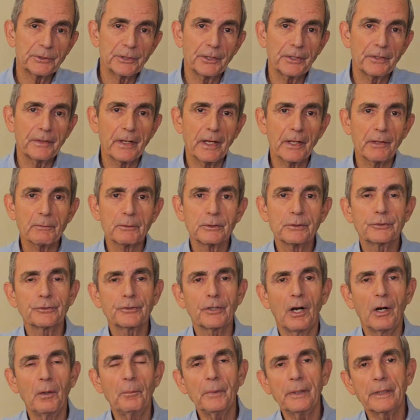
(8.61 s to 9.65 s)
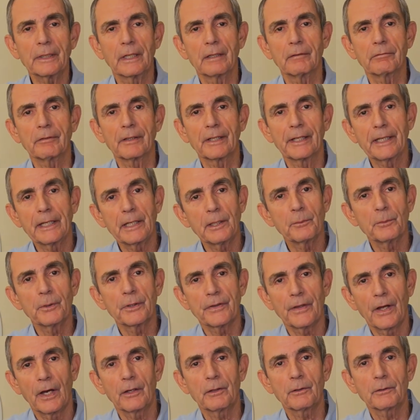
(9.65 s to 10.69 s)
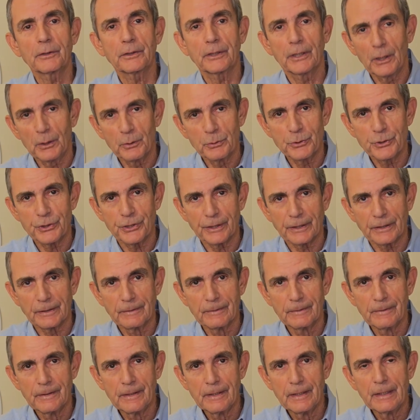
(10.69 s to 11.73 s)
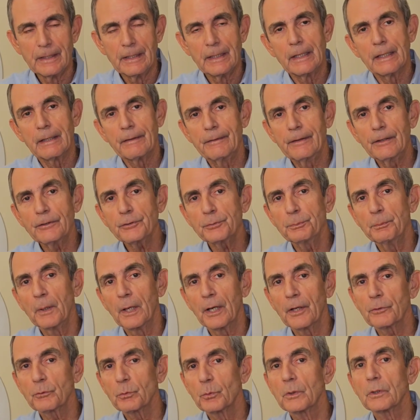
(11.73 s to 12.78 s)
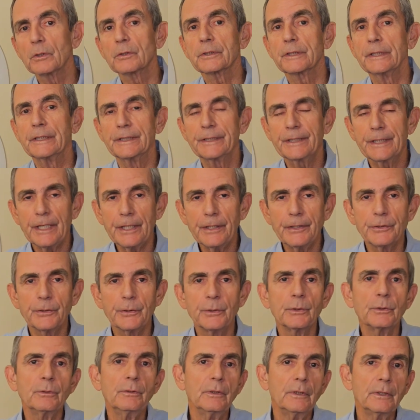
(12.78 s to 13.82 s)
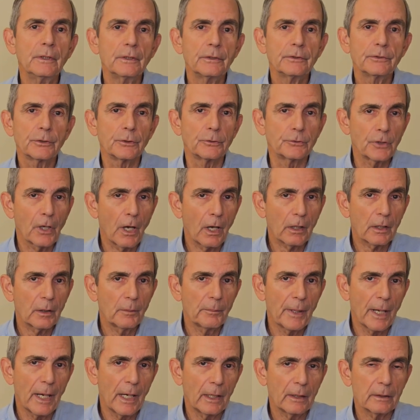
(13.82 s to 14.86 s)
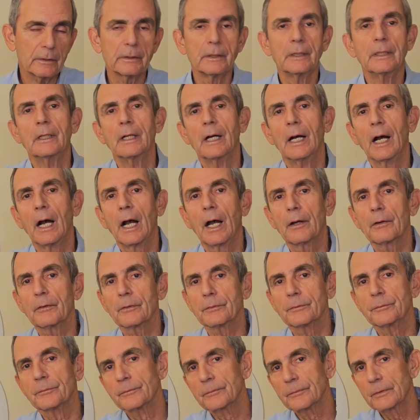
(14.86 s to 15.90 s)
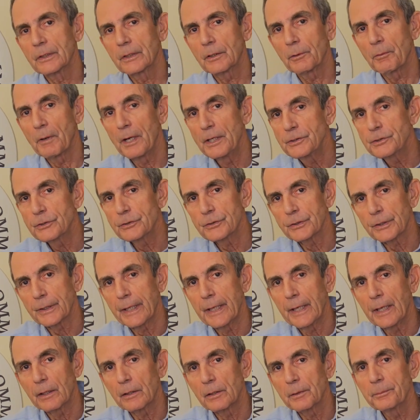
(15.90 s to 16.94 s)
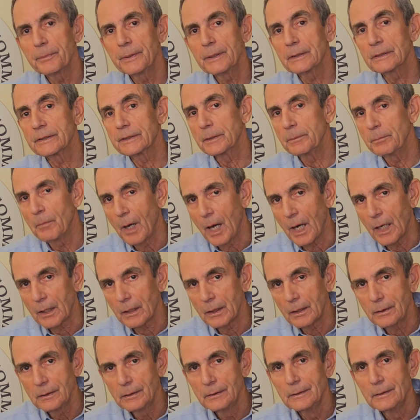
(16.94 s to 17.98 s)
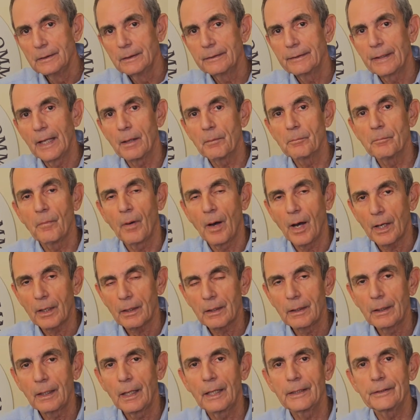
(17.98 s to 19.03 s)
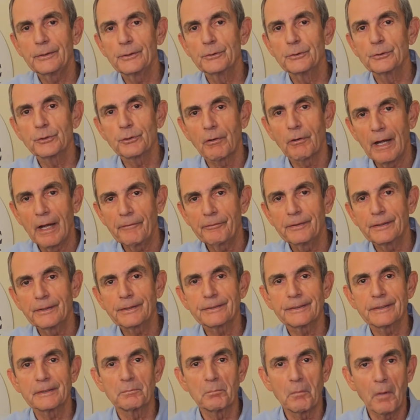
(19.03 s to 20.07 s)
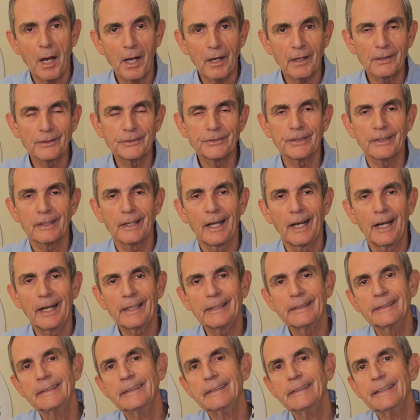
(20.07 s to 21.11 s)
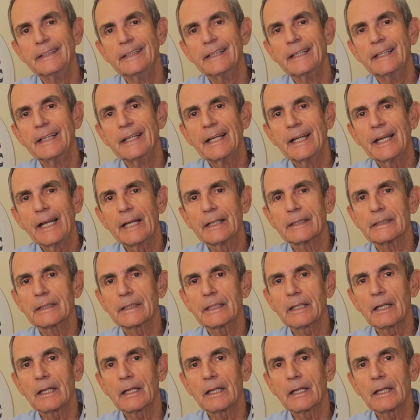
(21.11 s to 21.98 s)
to another installment of Leading with Honor Coaching. This month, we'll continue to talk about our courageous accountability model. That model, I use graphics and models a lot. And